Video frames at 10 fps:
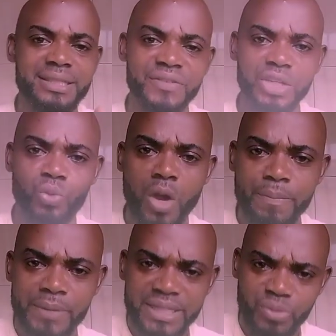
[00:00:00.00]
even in
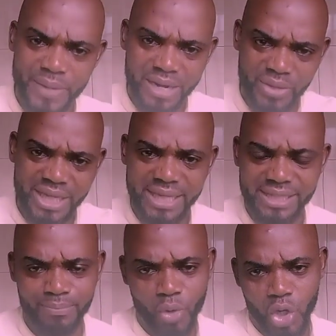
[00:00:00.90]
workplace, women are really
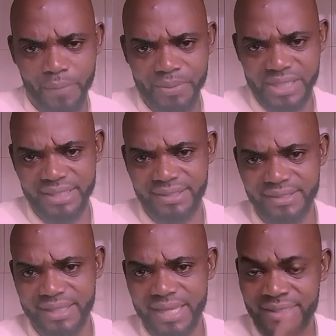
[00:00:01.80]
getting more competence
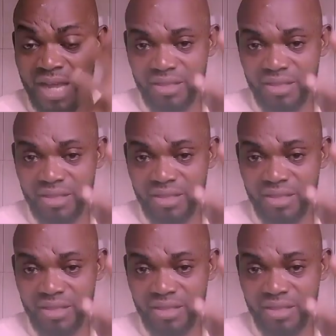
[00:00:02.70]
these days.